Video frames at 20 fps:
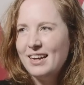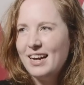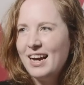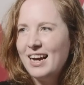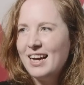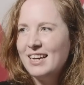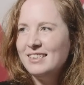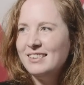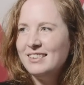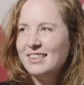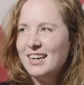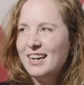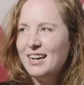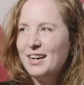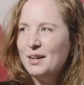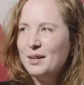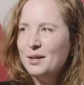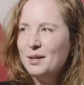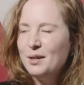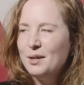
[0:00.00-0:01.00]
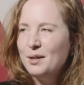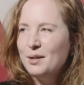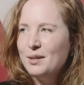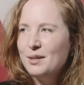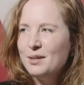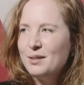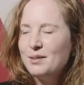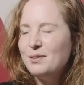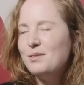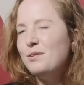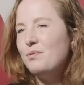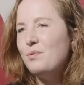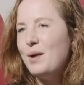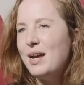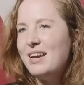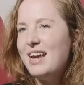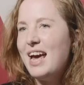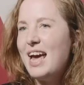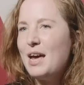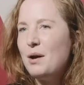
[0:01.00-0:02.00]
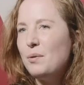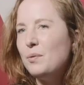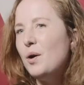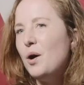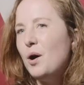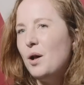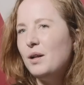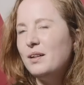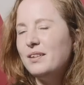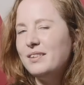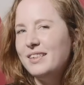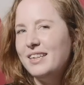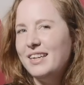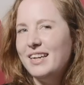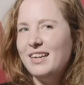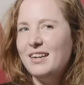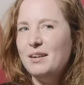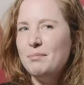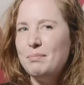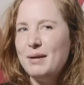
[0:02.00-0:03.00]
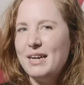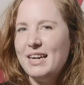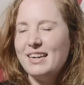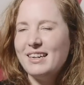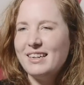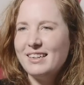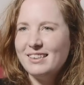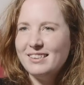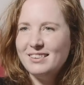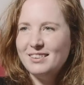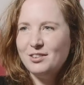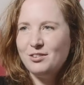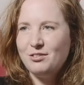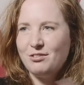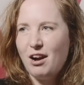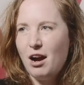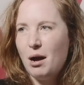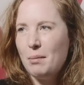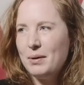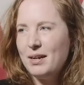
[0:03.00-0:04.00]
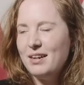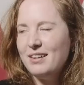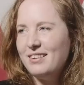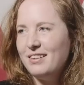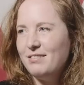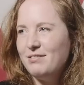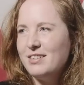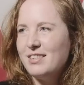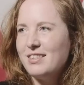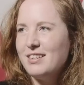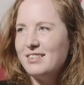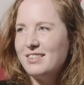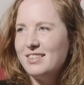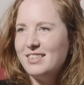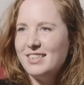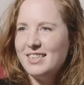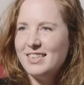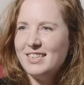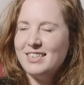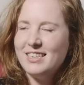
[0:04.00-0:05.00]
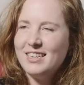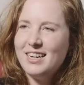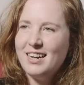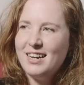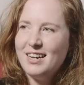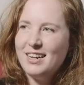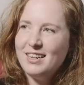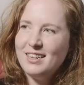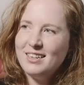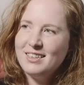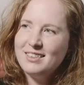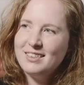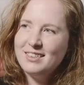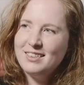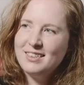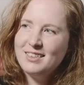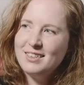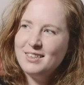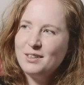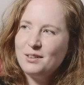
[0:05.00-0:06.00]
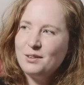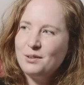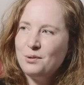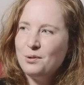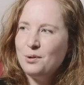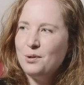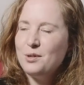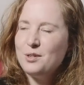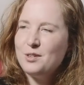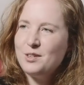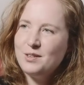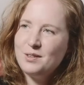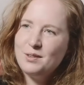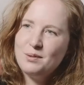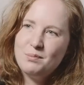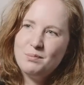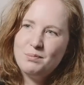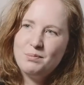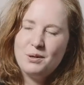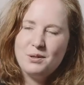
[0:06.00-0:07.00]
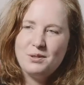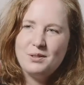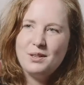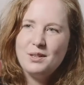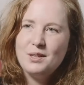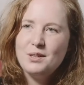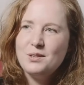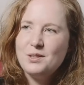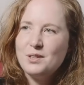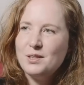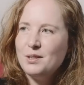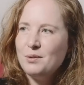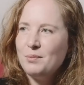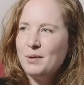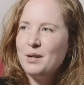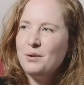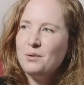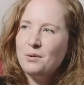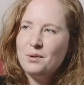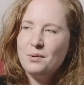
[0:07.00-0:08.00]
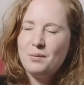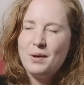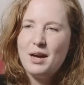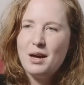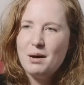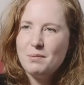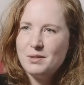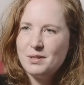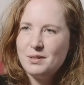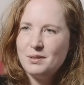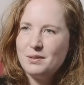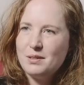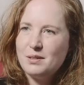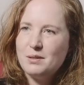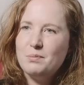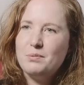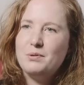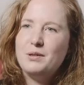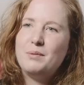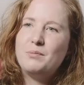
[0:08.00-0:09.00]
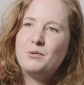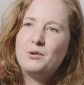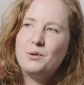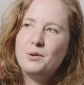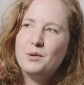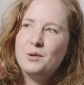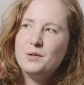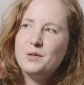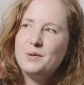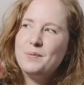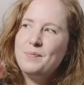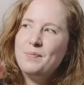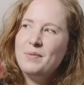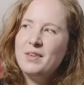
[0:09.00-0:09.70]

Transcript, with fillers: and uh, sort of went AWOL in a big drama that resulted in uh, court prosecution that went all the way up to the Supreme Court.